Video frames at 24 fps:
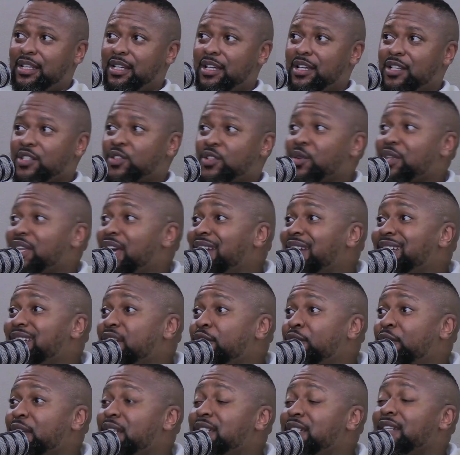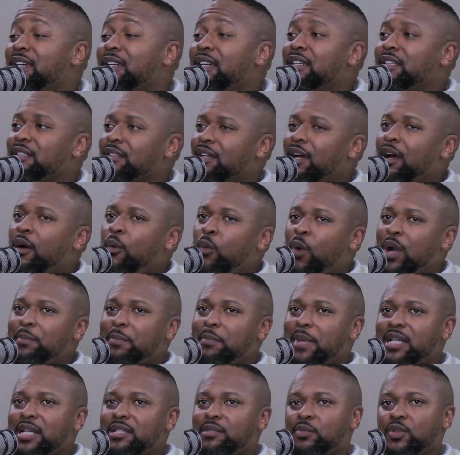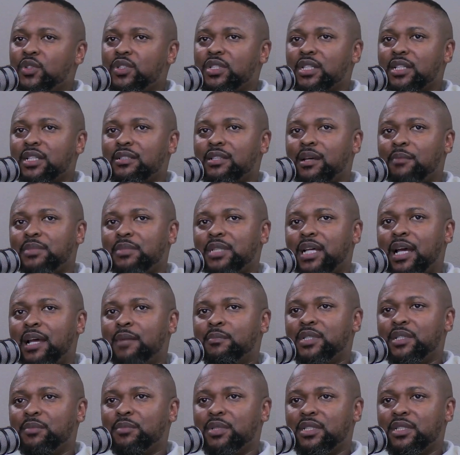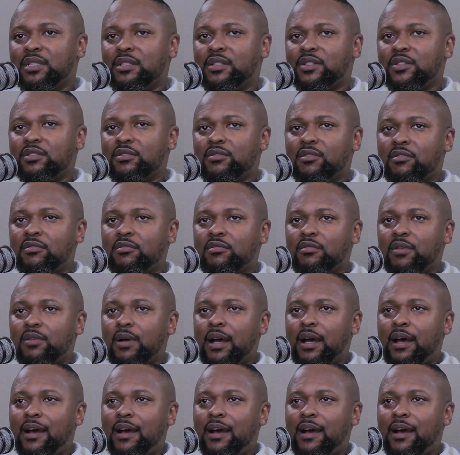So there are different. What makes music sometimes the business so